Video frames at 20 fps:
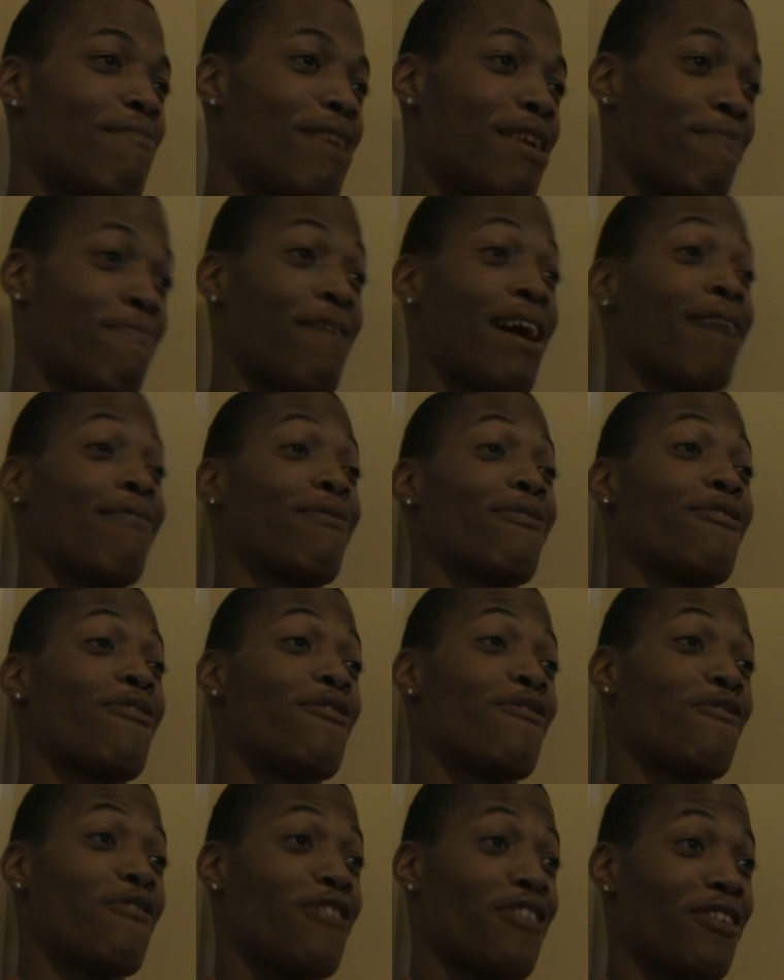made popcorn
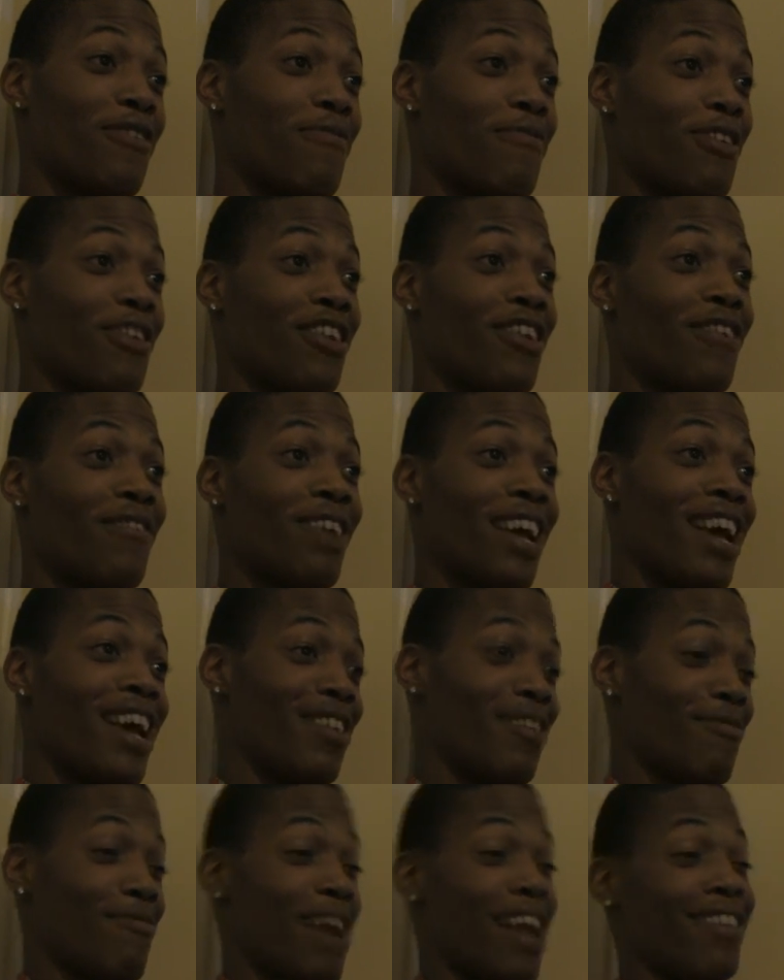for him. You know, we had
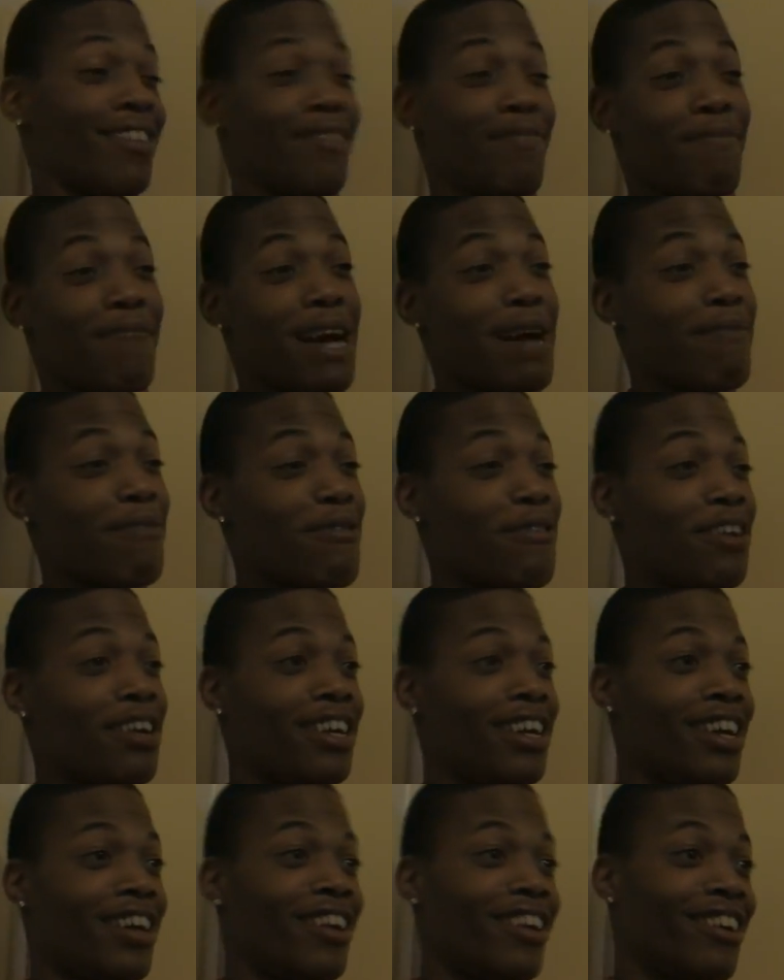a rice and popcorn
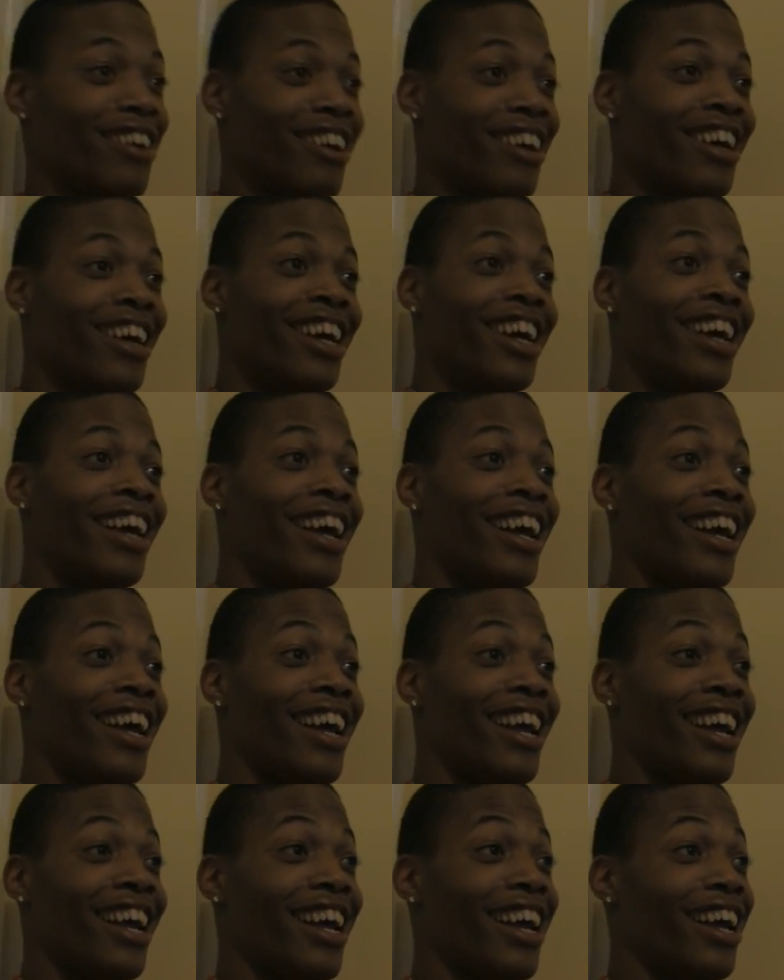dinner,
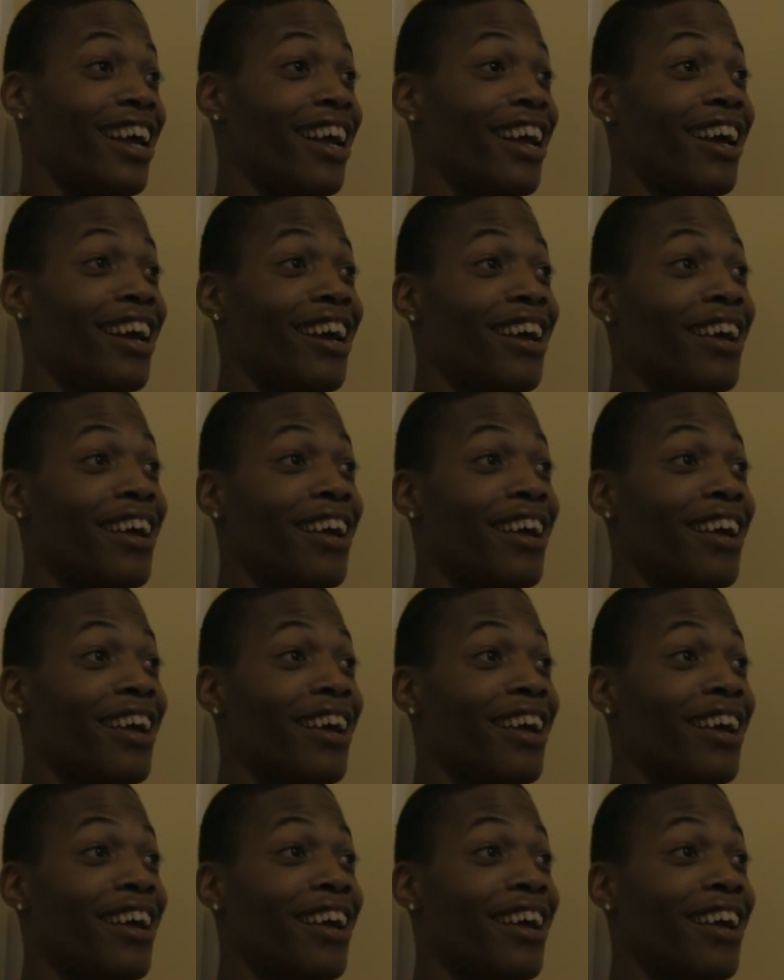and